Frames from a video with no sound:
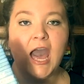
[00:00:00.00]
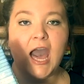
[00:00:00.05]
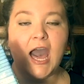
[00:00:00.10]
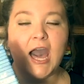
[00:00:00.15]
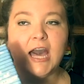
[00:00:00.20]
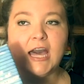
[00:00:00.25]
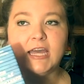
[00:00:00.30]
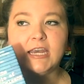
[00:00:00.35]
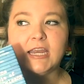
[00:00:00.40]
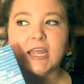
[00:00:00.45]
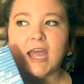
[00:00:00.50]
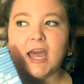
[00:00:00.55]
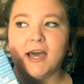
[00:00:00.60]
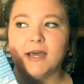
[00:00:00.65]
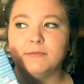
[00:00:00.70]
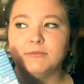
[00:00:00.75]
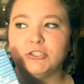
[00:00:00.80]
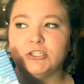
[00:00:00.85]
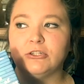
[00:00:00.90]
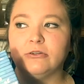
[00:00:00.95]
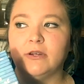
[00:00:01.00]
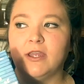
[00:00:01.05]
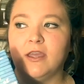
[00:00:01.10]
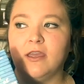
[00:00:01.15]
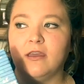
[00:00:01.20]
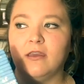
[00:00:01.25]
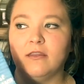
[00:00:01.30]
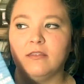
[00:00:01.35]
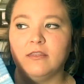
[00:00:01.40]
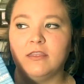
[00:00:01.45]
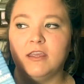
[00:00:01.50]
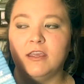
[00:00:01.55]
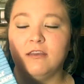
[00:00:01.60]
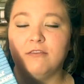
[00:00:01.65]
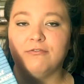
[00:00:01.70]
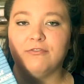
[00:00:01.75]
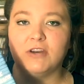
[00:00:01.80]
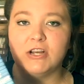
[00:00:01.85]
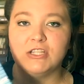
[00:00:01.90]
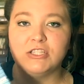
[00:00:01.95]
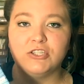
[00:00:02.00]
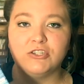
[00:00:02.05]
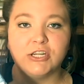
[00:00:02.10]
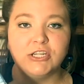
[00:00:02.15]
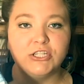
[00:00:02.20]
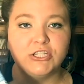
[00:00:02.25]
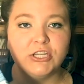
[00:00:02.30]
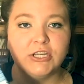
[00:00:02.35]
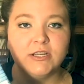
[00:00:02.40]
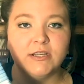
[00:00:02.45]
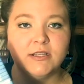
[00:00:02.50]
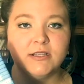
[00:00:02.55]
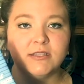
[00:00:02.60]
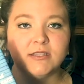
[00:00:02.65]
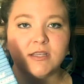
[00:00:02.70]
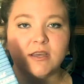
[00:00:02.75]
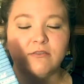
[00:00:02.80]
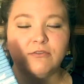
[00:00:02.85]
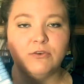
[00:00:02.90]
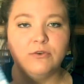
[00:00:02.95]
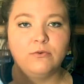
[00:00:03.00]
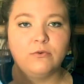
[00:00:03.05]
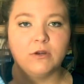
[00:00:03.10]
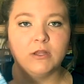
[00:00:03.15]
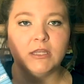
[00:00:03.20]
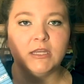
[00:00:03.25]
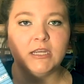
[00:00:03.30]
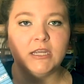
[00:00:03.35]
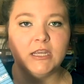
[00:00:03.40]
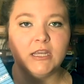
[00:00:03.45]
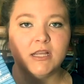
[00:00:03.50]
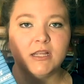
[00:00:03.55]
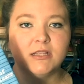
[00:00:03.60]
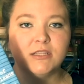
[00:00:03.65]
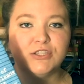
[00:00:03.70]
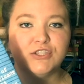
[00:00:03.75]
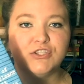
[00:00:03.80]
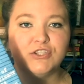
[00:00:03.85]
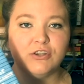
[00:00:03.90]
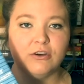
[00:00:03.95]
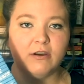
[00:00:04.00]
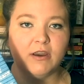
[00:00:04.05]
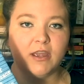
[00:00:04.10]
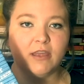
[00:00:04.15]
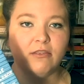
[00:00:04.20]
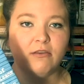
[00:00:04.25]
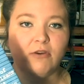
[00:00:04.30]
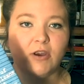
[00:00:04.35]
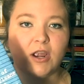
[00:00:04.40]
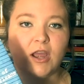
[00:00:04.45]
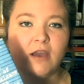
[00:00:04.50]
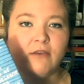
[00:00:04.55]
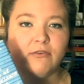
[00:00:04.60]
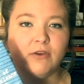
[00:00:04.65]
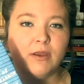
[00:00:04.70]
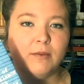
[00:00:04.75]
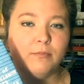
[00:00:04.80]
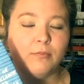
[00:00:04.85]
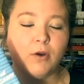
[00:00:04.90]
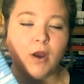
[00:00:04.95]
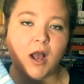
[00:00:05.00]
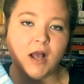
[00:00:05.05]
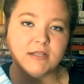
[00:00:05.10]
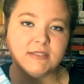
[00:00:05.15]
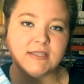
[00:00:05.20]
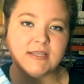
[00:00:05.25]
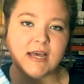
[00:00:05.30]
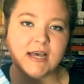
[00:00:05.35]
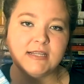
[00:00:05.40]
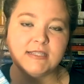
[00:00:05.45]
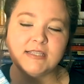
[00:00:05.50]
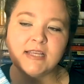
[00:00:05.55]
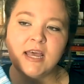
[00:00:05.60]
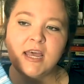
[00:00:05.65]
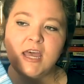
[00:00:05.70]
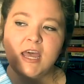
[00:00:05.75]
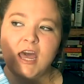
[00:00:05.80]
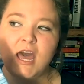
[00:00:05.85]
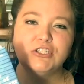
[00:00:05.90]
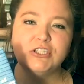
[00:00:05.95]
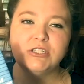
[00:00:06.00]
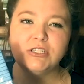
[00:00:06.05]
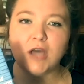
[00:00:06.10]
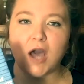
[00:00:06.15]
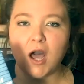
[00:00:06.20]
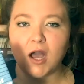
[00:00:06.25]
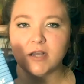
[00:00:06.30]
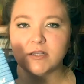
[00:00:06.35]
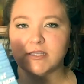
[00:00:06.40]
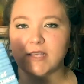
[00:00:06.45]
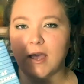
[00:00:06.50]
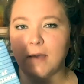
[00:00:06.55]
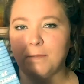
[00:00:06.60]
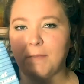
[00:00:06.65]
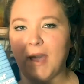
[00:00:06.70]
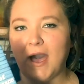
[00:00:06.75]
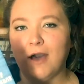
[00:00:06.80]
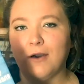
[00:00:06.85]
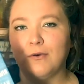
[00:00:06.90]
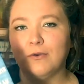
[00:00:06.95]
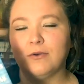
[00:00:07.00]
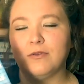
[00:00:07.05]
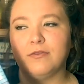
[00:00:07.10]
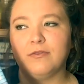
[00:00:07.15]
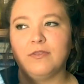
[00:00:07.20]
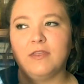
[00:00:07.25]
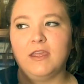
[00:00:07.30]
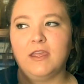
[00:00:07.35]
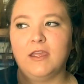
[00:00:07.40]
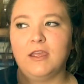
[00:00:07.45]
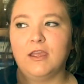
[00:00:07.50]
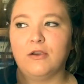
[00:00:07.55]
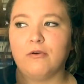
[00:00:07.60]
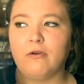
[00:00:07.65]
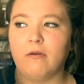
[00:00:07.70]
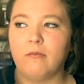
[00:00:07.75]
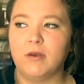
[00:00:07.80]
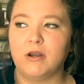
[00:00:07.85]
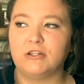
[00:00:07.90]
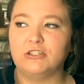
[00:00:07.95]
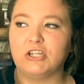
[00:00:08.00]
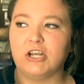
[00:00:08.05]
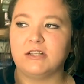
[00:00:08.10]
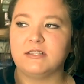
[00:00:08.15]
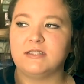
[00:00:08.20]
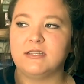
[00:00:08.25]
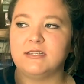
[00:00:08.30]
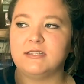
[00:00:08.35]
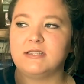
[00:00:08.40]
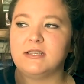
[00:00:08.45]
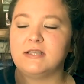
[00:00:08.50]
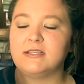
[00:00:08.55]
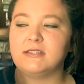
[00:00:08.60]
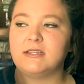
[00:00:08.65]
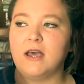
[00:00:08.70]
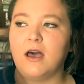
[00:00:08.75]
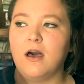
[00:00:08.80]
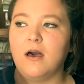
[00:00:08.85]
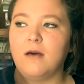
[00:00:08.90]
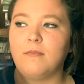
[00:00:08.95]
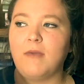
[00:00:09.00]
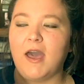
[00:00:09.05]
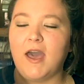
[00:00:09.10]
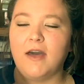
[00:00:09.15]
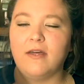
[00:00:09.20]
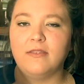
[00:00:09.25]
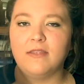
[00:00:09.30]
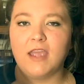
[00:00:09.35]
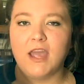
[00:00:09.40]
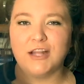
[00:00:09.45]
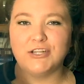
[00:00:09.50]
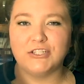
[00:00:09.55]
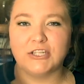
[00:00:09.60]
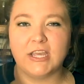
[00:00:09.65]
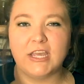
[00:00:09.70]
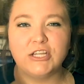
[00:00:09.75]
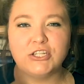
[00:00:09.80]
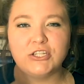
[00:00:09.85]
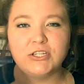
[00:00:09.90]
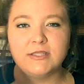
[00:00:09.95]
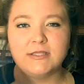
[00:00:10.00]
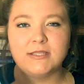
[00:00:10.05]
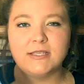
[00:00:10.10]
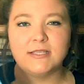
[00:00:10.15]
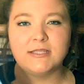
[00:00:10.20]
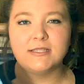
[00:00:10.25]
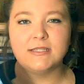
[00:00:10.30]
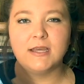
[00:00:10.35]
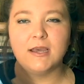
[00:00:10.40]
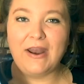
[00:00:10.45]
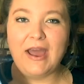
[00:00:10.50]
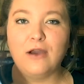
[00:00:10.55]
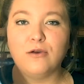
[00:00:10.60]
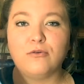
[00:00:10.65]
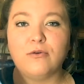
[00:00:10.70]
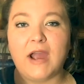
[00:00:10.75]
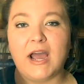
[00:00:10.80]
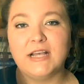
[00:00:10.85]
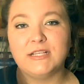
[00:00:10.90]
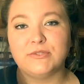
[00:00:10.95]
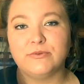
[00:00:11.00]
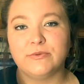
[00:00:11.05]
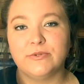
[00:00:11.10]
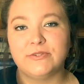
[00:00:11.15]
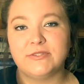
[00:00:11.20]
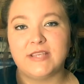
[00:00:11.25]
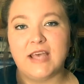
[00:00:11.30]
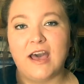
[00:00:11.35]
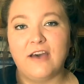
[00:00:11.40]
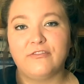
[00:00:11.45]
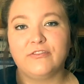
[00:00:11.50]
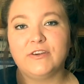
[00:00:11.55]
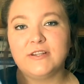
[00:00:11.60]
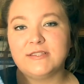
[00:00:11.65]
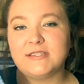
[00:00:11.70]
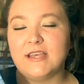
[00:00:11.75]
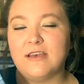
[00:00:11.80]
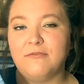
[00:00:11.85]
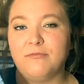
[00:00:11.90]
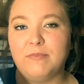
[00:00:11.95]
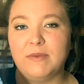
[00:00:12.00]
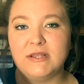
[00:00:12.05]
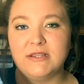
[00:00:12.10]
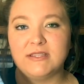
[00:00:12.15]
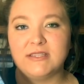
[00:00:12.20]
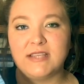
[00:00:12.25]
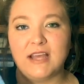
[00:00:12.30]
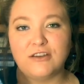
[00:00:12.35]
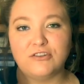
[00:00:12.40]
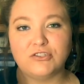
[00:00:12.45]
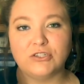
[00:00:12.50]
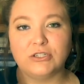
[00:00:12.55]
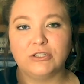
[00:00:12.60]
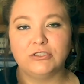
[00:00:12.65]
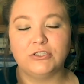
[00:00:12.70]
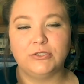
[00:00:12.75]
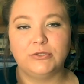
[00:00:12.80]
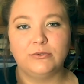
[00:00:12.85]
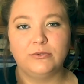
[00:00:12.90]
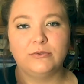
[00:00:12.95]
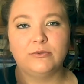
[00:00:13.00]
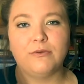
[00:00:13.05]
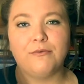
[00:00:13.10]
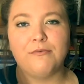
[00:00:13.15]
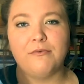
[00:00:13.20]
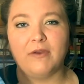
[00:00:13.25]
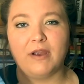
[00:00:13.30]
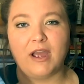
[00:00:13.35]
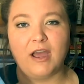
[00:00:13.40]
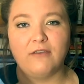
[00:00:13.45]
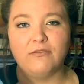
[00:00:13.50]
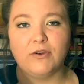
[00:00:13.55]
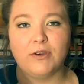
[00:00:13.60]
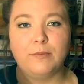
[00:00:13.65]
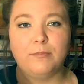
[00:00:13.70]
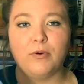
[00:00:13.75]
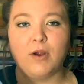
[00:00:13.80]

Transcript: at capturing the frustrations of New Orleanians during the recovery process. She talks about the criminal justice system and the education system, how grassroots efforts have been central to the recovery